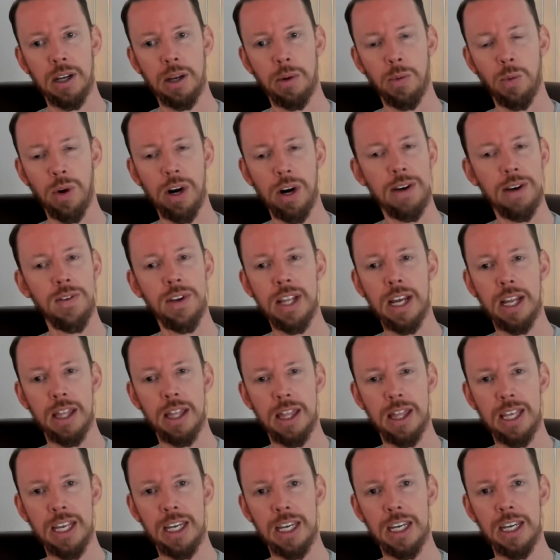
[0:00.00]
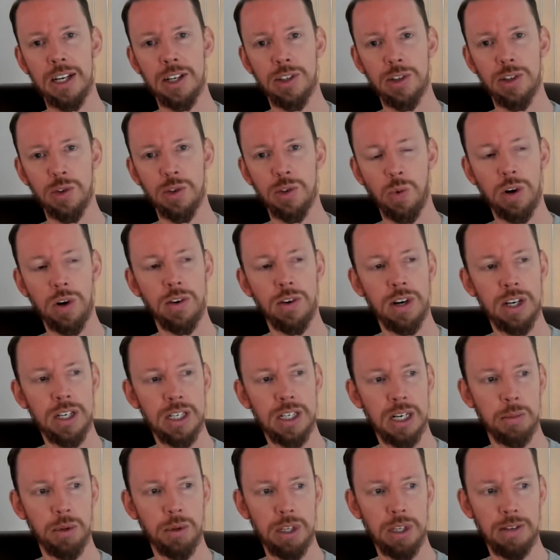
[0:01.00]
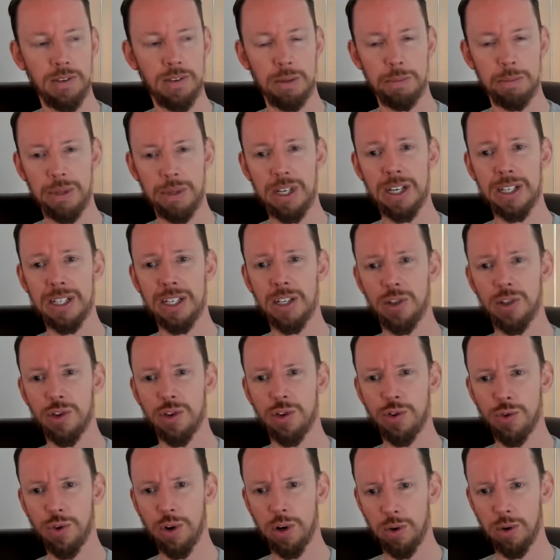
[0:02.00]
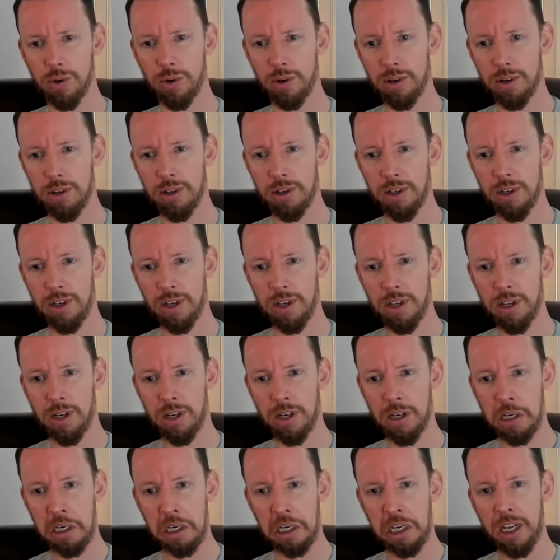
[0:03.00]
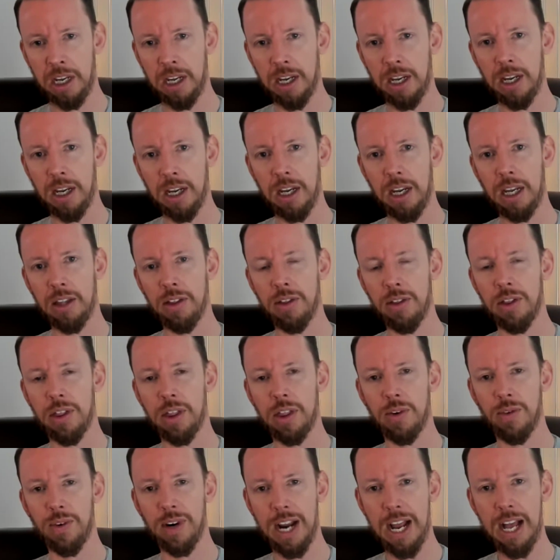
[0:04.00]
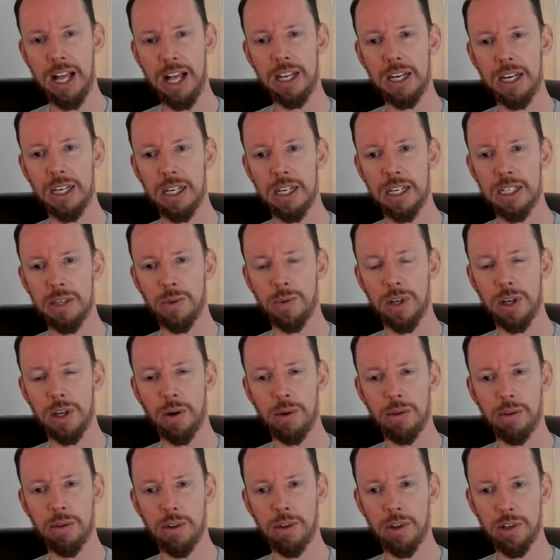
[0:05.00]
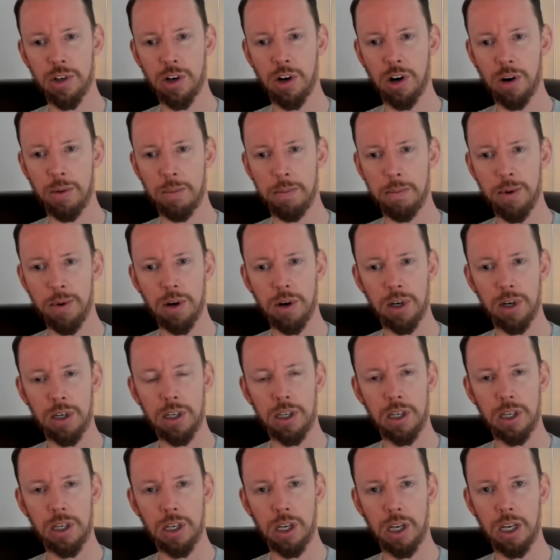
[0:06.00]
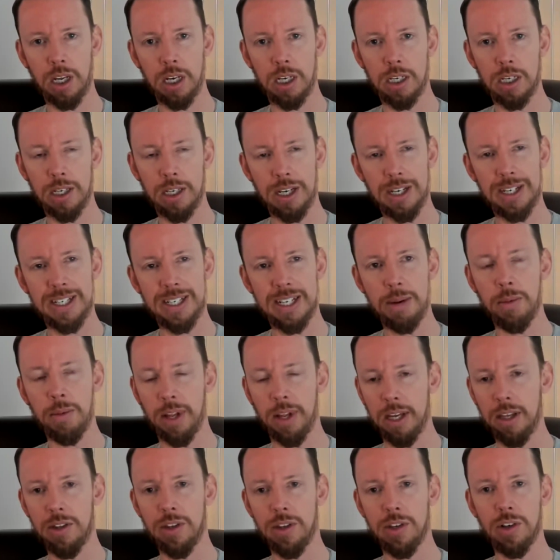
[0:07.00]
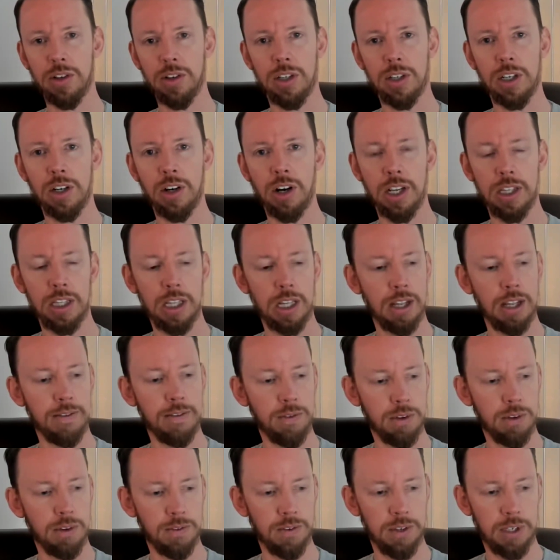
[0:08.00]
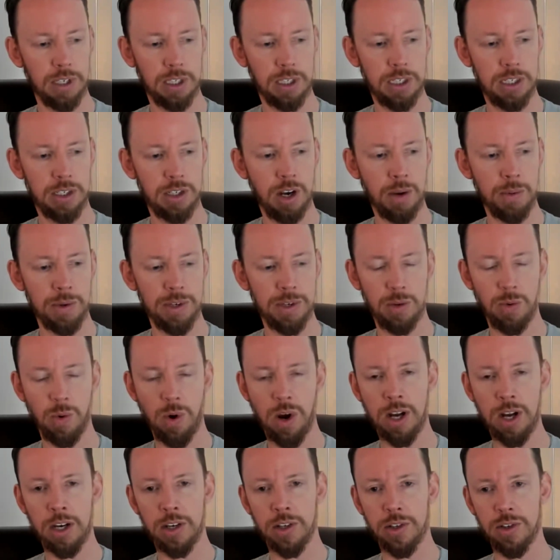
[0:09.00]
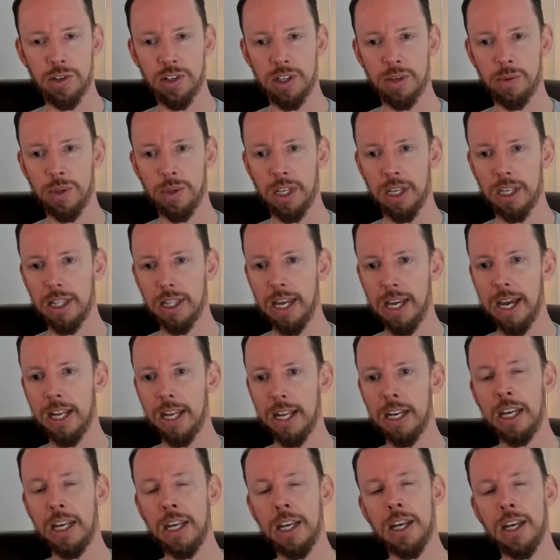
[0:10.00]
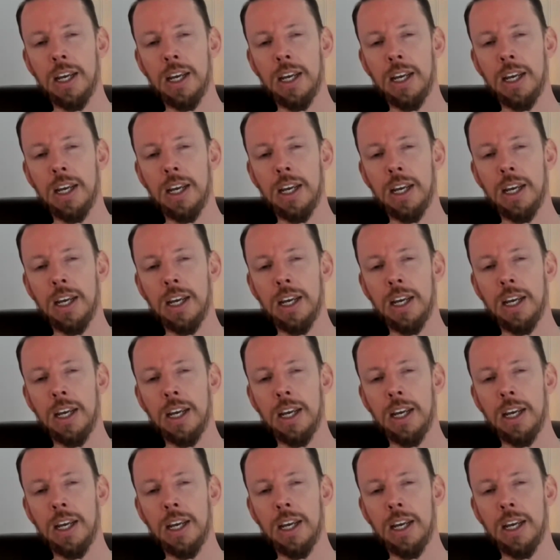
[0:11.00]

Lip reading: Whatever that thing is, there's one reason to believe it, because it's true. And the reality is, and we go through this in our book, it's some length, certainly not at the level of Thomas Aquinas or someone like that.